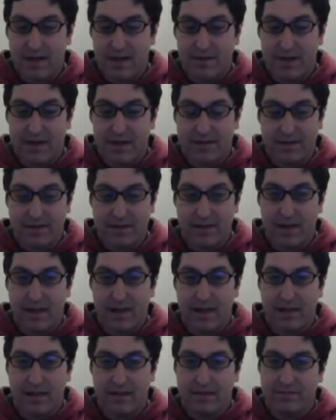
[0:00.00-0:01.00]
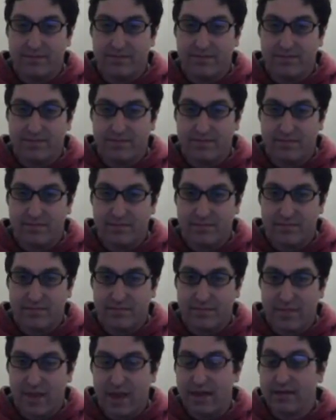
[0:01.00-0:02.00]
I mean,
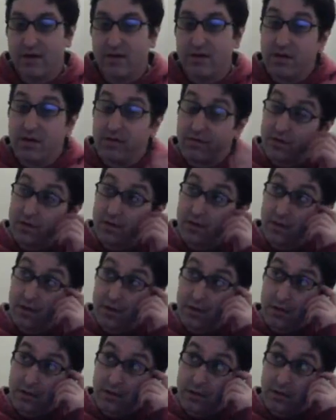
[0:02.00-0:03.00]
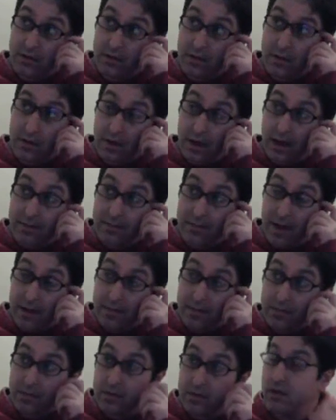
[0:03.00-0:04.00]

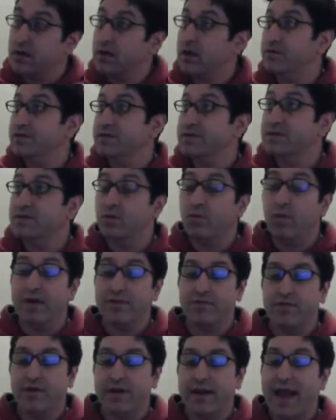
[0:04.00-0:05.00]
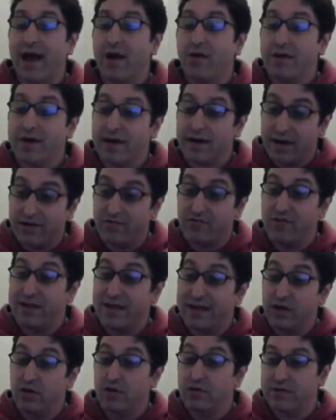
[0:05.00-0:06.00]
I'm close to wondering how can I
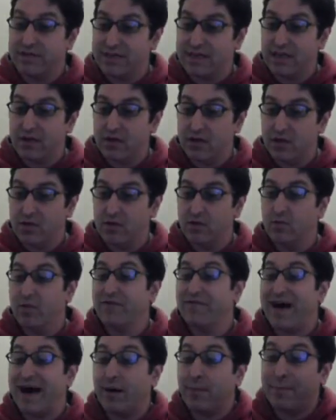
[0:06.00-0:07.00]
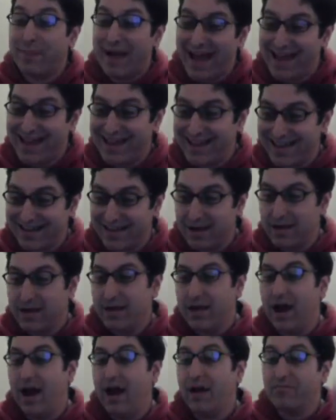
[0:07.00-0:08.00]
really continue without paying.
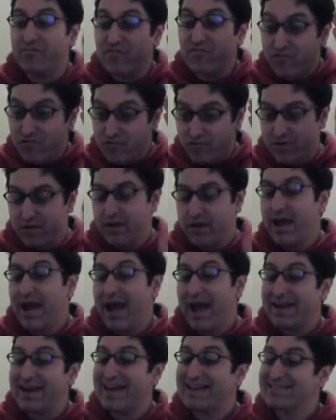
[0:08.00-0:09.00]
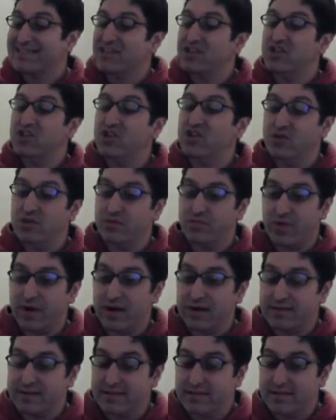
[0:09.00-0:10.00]
And that's a huge
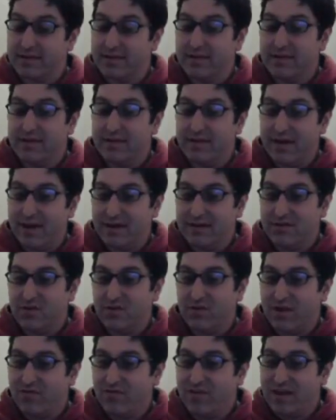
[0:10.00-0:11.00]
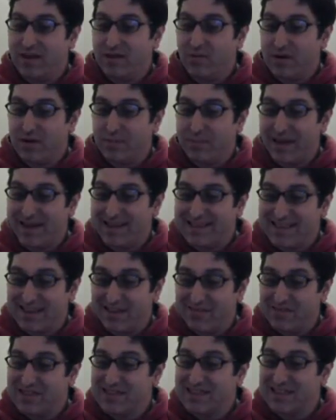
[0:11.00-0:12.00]
price. Do I really want to pay
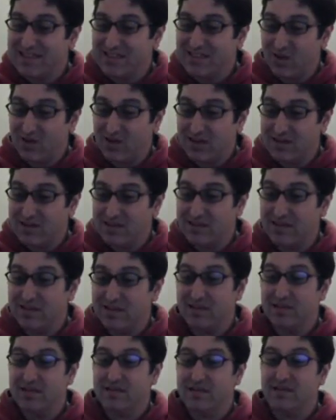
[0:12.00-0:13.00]
$70?